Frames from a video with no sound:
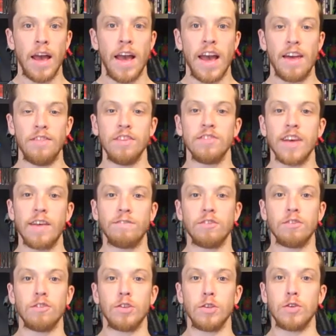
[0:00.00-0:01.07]
And this
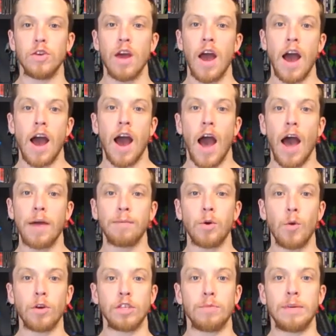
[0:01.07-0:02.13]
afternoon, I'm
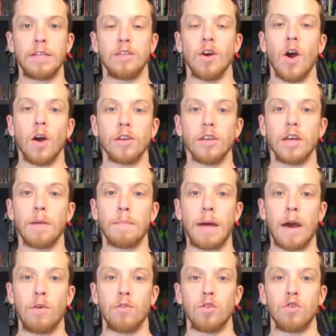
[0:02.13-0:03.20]
going to be talking
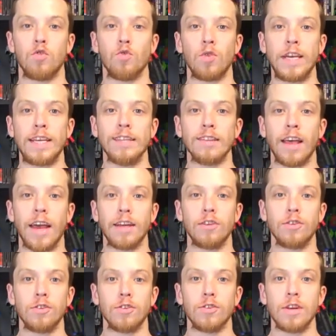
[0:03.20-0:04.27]
about Green
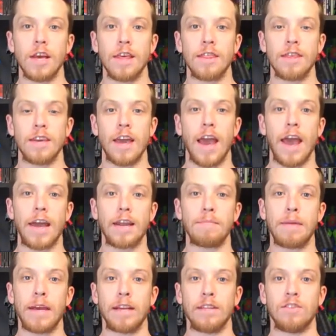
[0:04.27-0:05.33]
Lantern, the
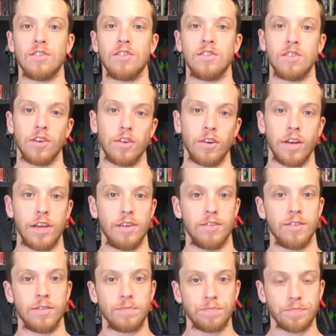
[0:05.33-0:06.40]
animated
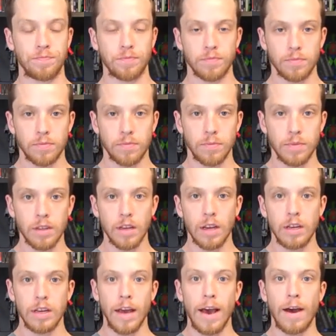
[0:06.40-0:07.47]
series.
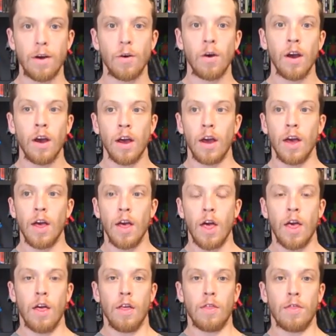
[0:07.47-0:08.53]
Now,
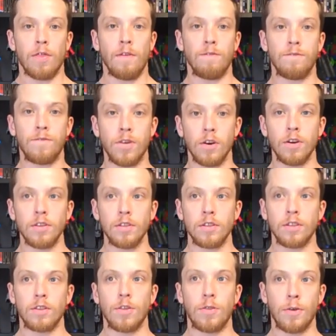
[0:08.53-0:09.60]
the first
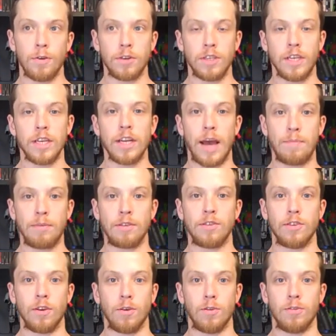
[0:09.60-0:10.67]
13
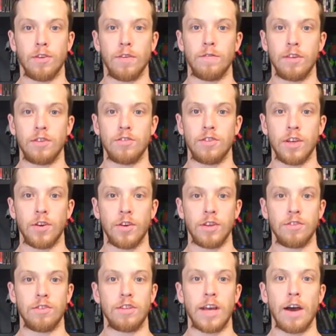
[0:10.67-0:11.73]
episodes of this
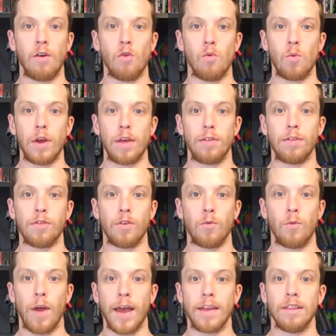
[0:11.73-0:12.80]
series dealt with the
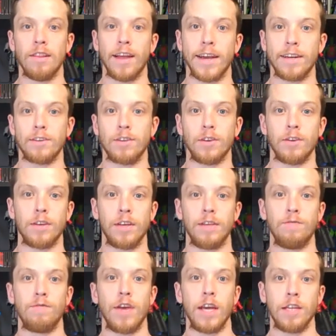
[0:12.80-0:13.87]
Red Lantern
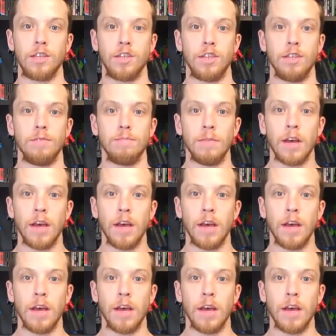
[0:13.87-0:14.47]
invasion.